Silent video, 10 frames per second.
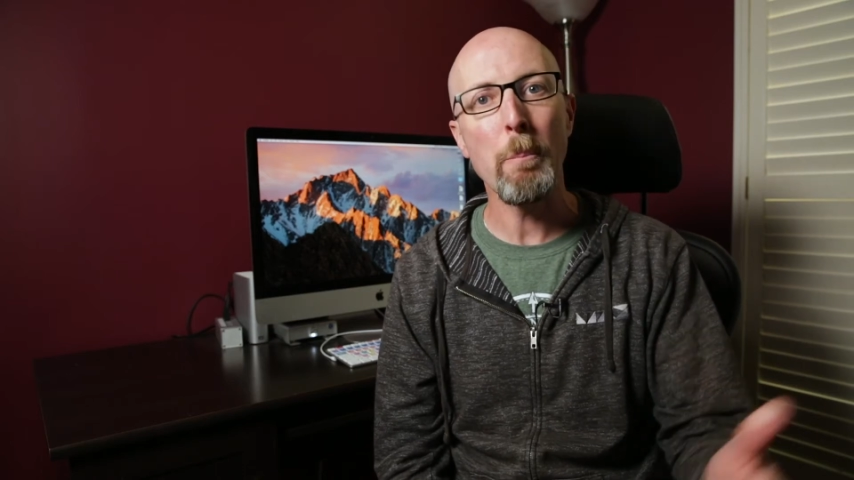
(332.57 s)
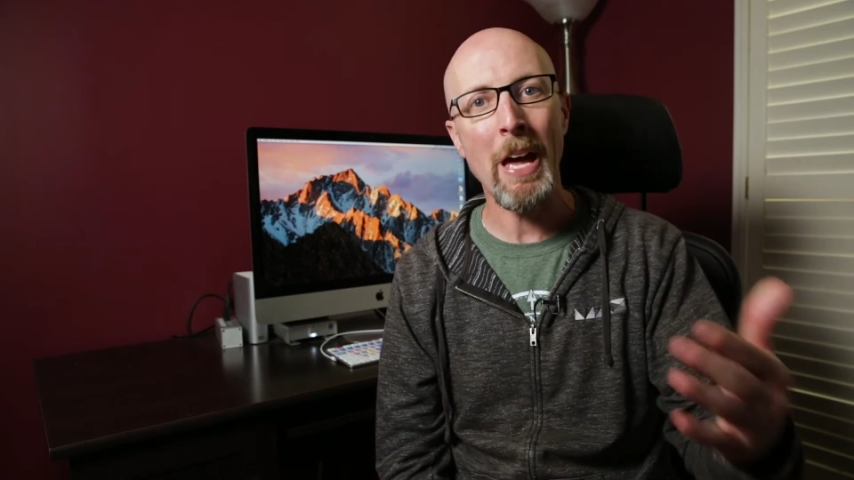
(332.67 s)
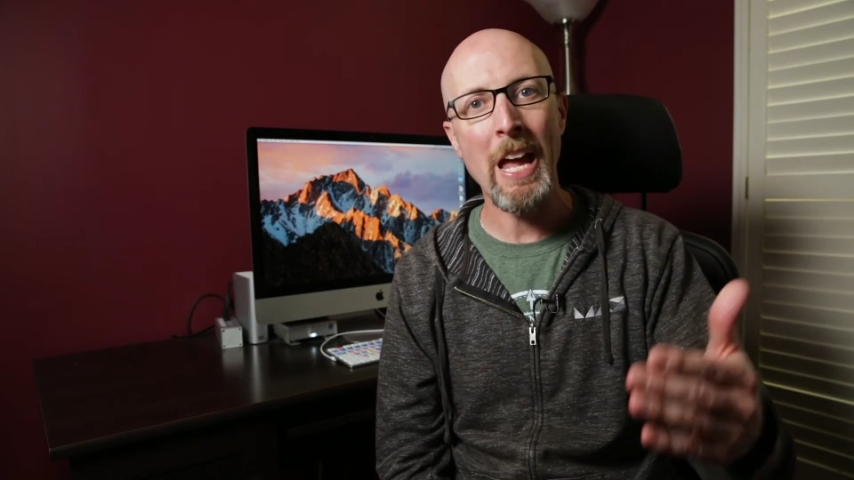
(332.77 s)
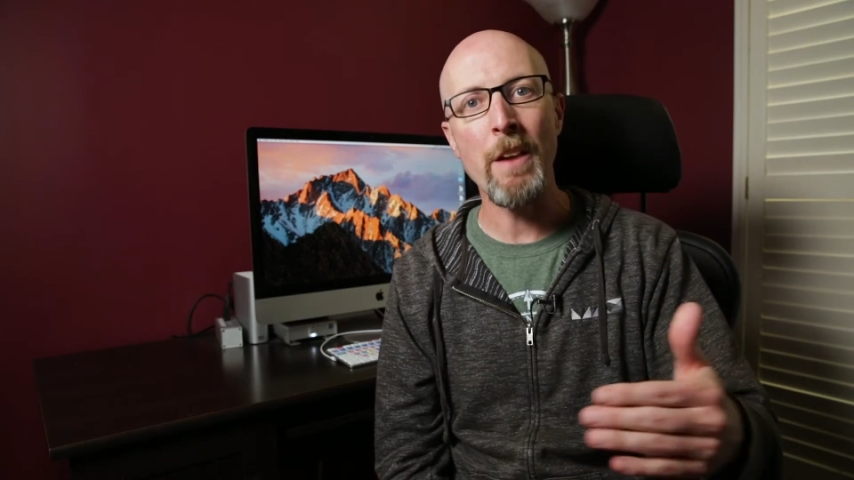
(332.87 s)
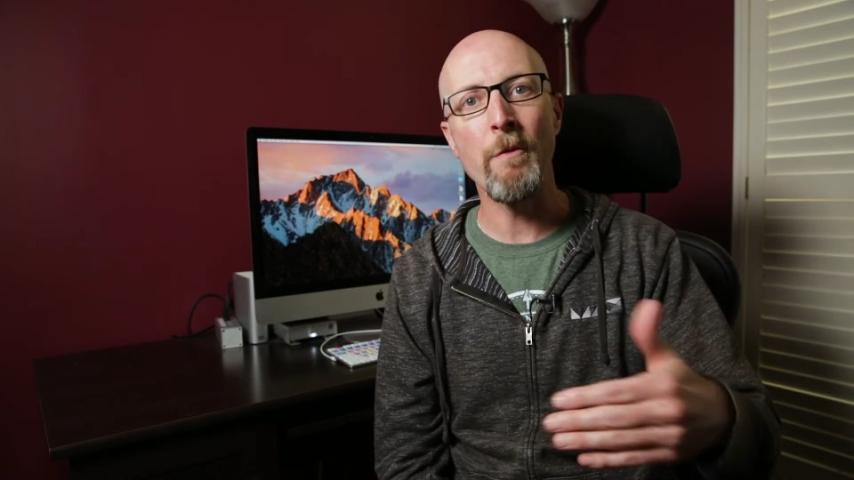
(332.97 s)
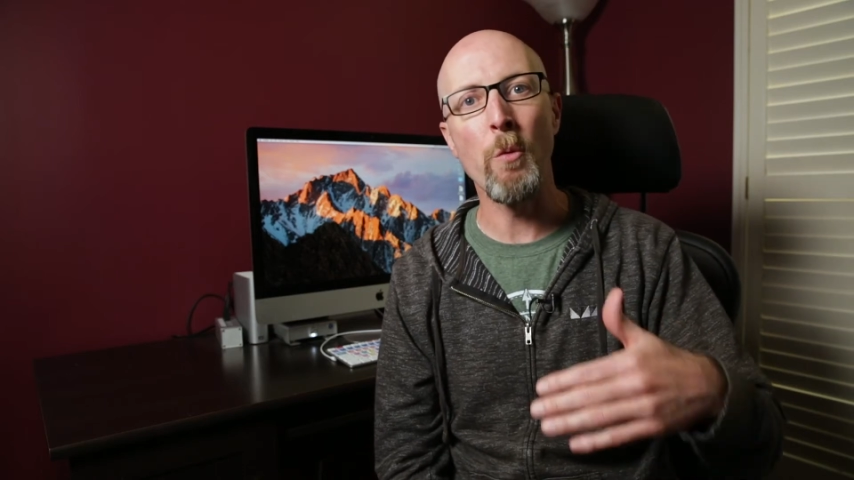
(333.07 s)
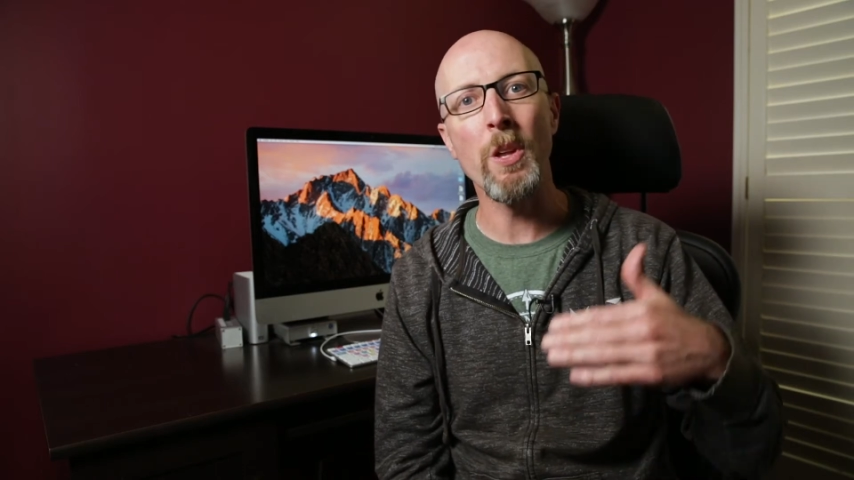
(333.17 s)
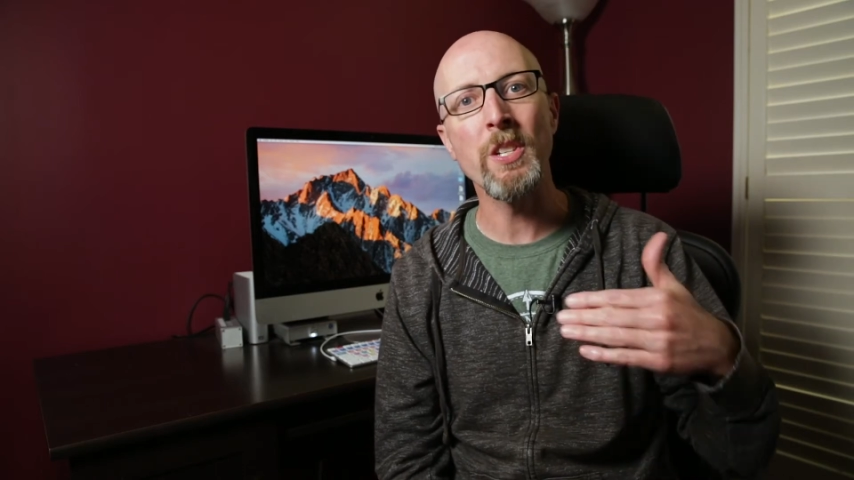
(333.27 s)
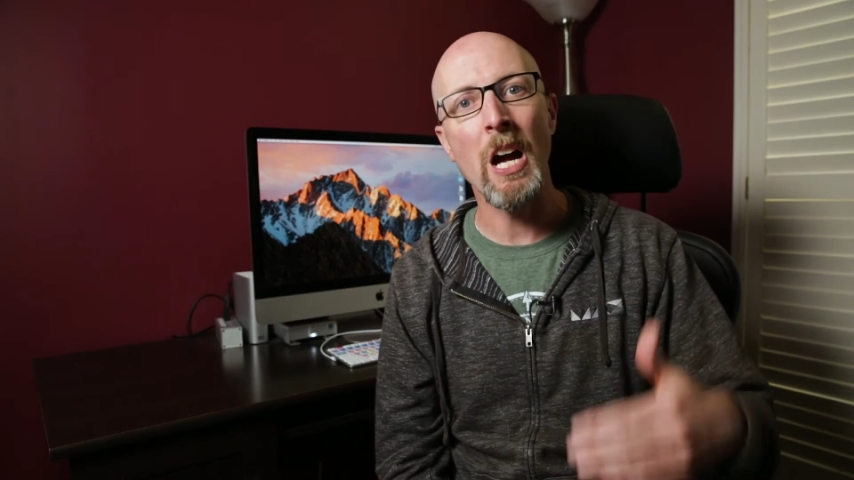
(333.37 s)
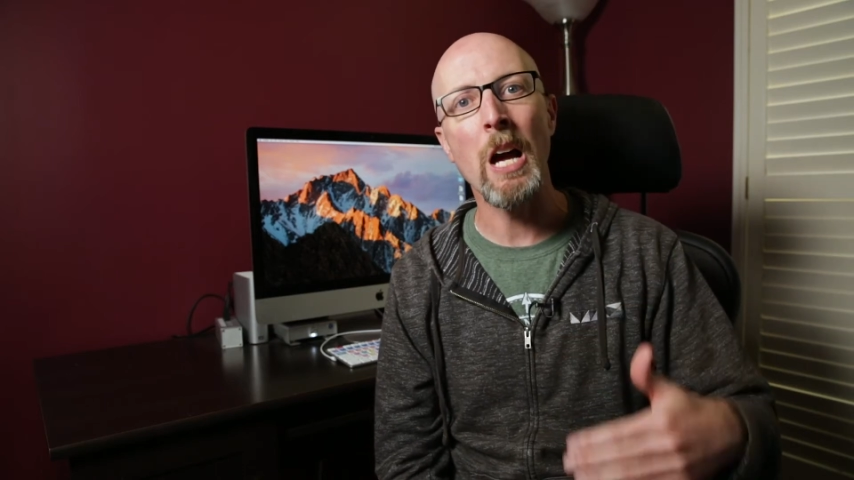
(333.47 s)
paid for the
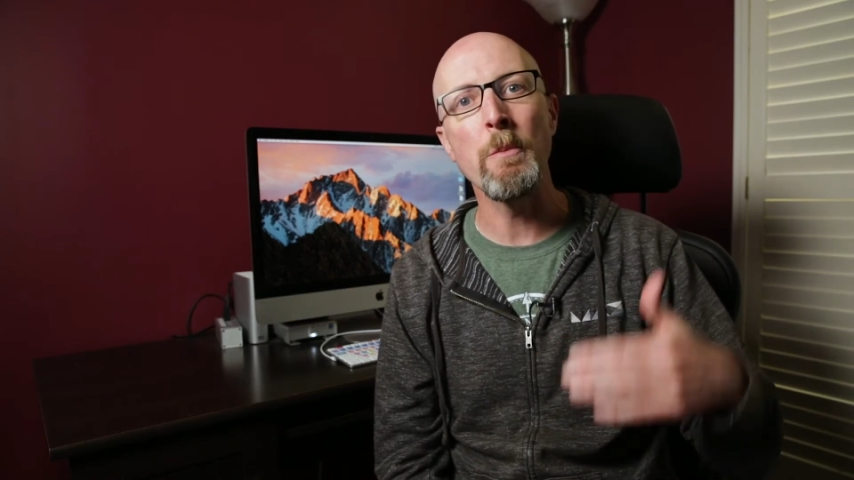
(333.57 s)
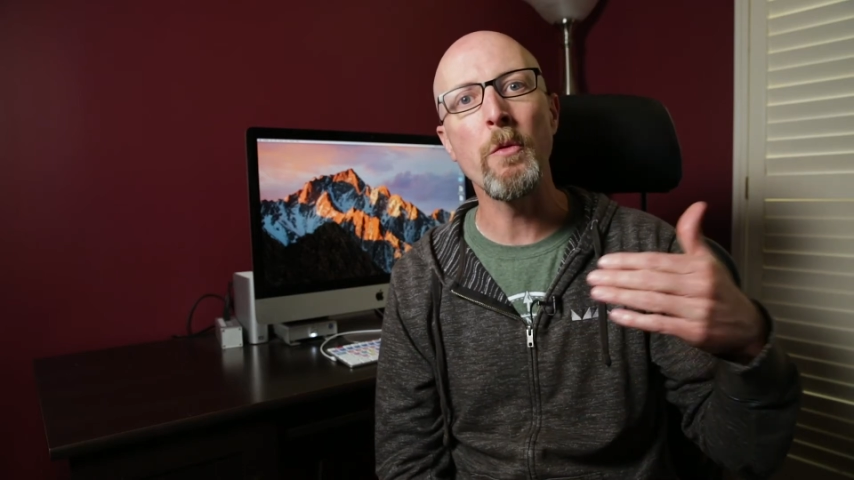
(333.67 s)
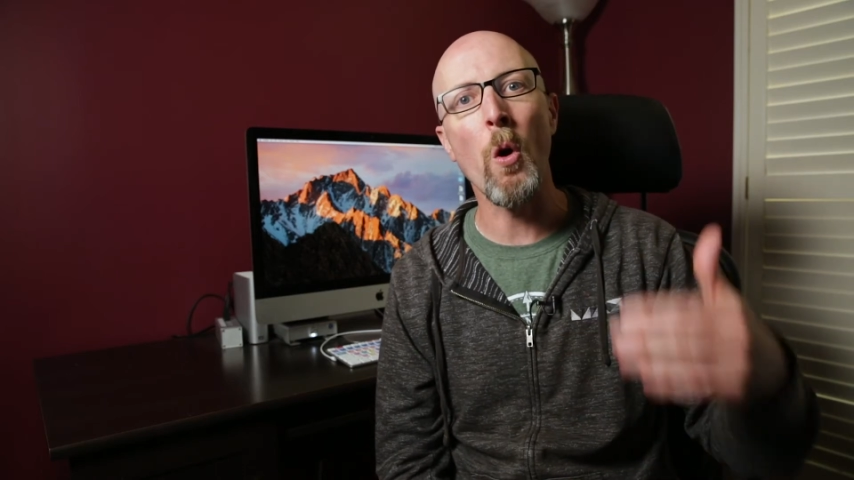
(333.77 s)
time you've